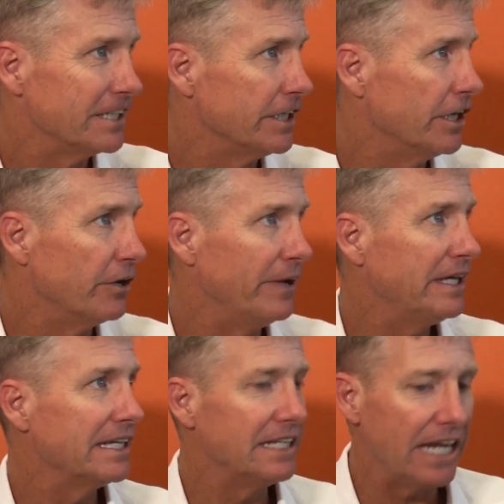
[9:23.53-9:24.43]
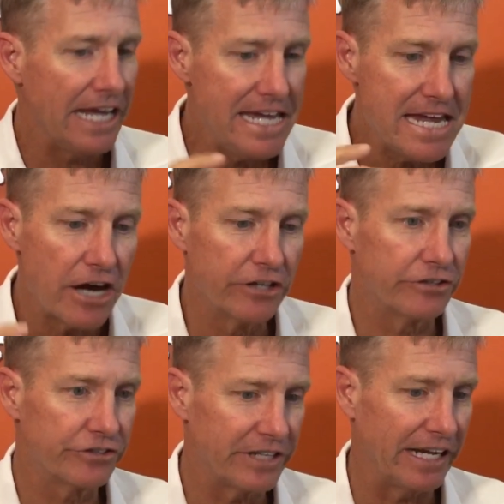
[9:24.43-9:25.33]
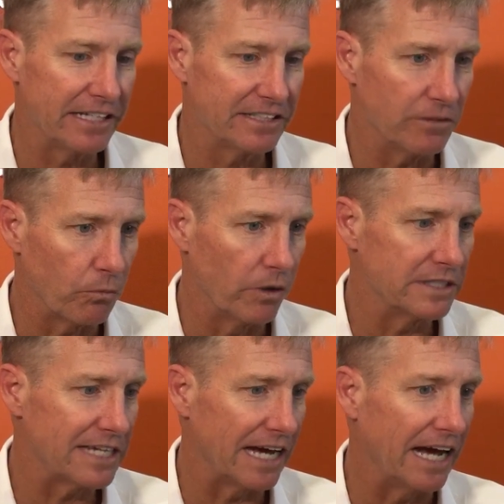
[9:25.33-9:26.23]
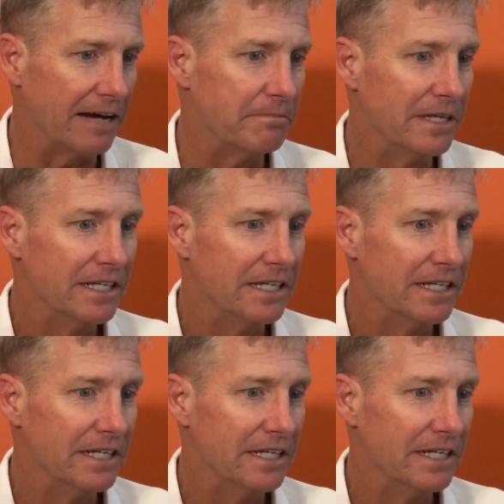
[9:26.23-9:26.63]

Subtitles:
You know, he understands it one time.